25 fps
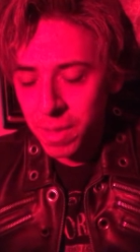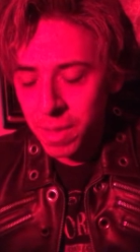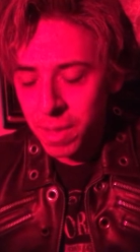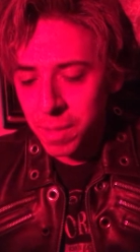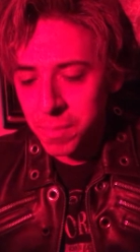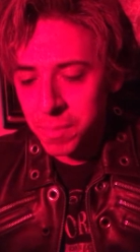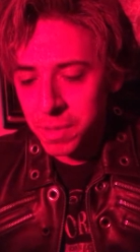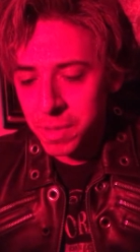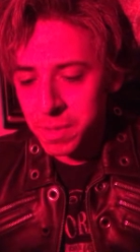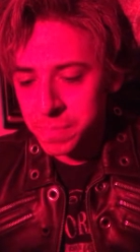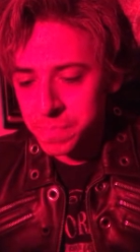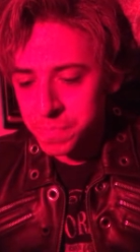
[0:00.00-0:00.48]
I
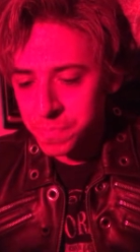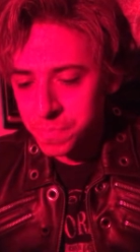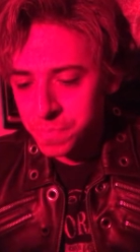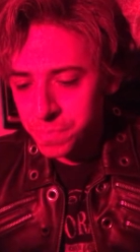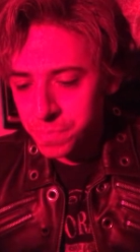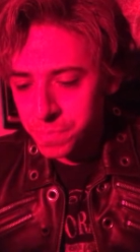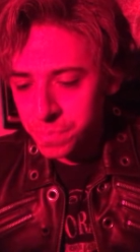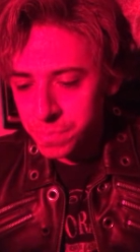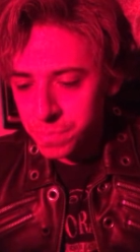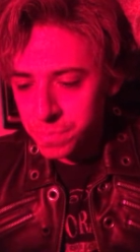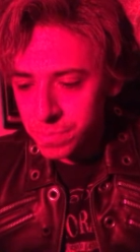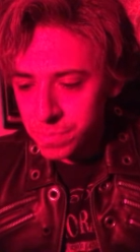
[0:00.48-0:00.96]
mean,
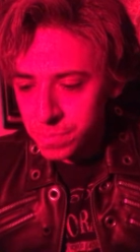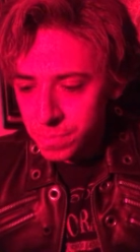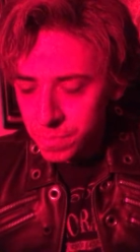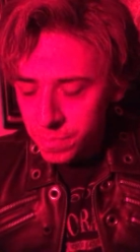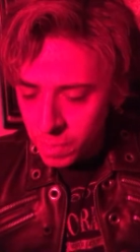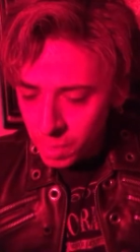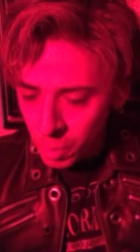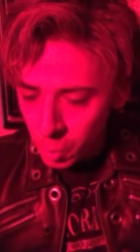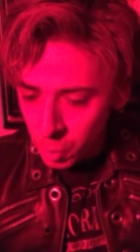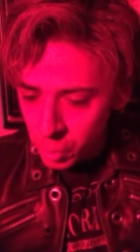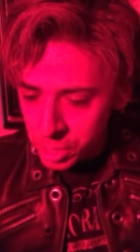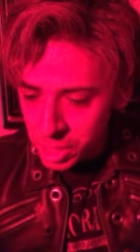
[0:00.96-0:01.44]

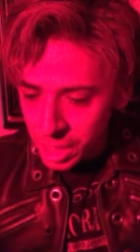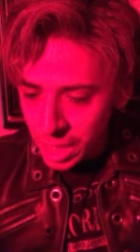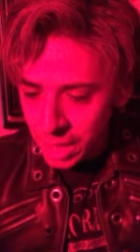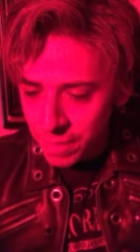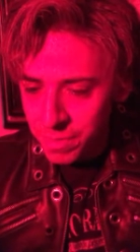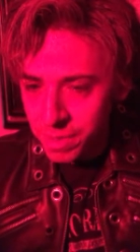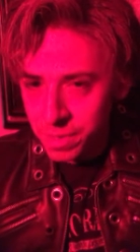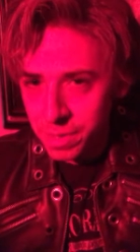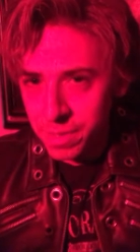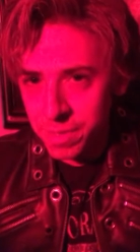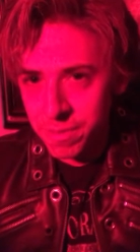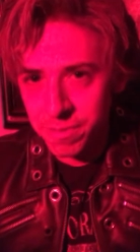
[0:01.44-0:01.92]
when you have
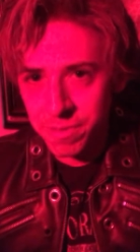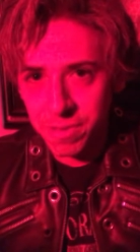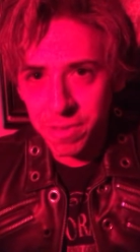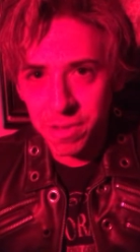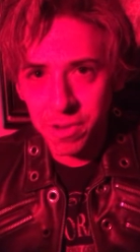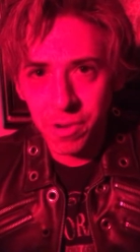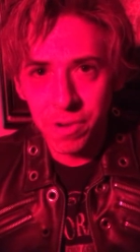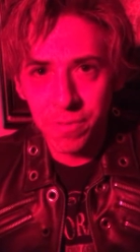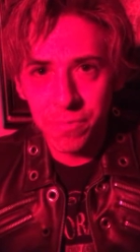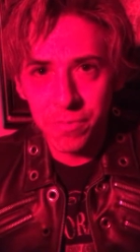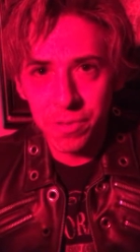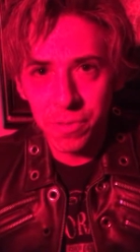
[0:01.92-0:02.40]
the lead
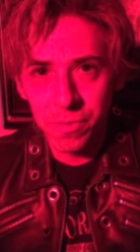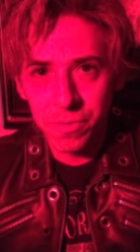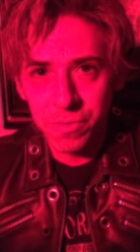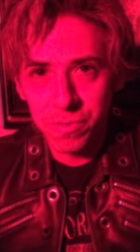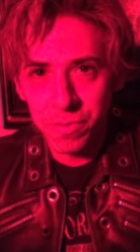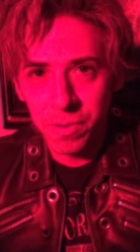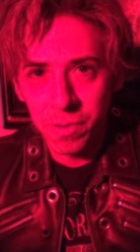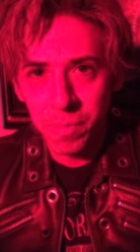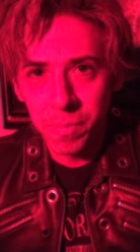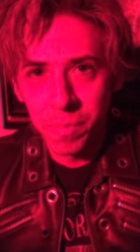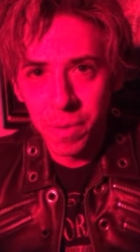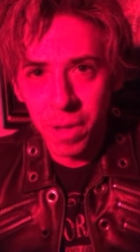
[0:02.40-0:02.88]
singer of
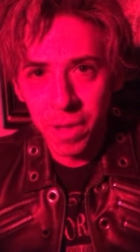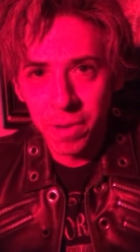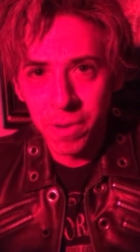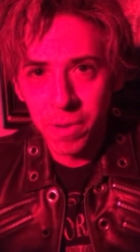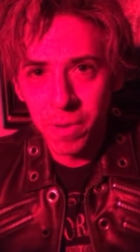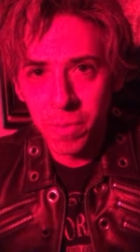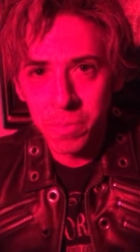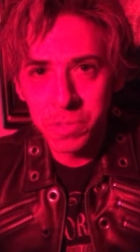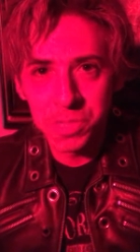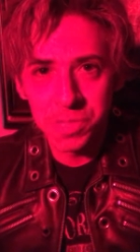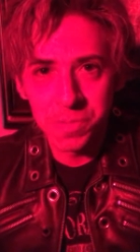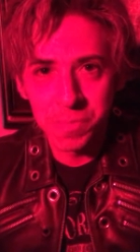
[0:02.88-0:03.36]
U2,
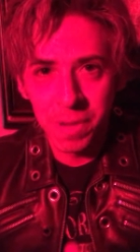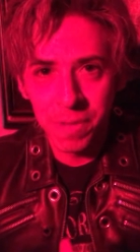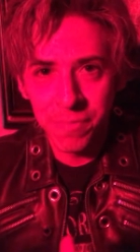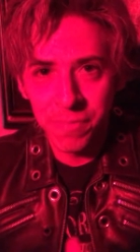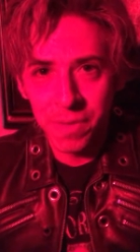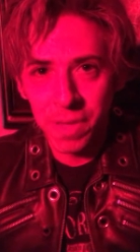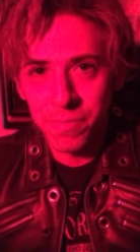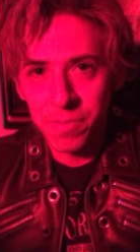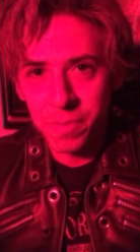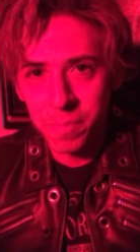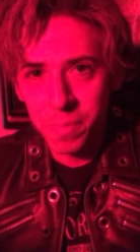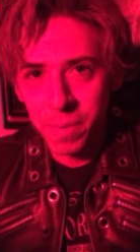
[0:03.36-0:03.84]
Bono, which is my
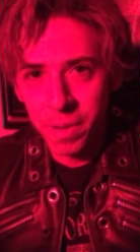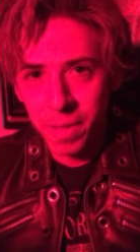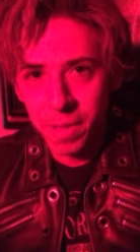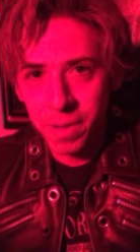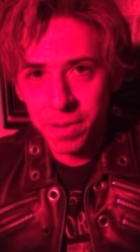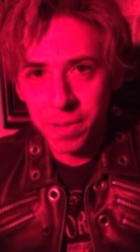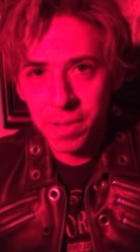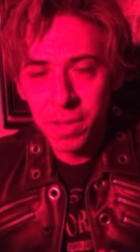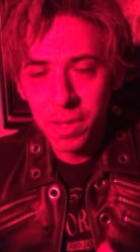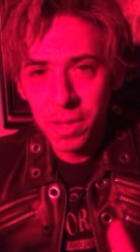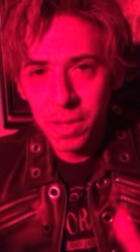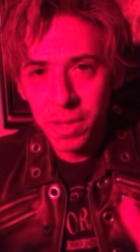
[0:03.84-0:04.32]
favorite
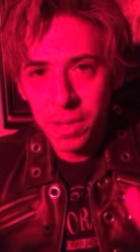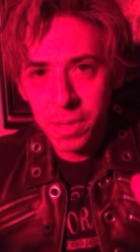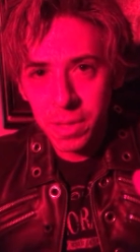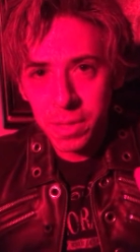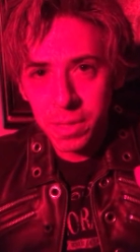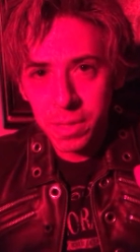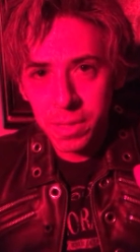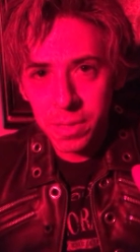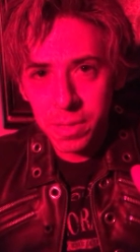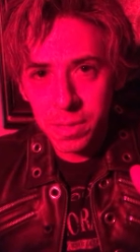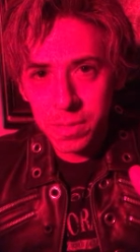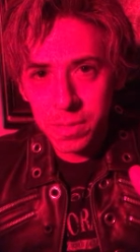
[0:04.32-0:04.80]
band, he,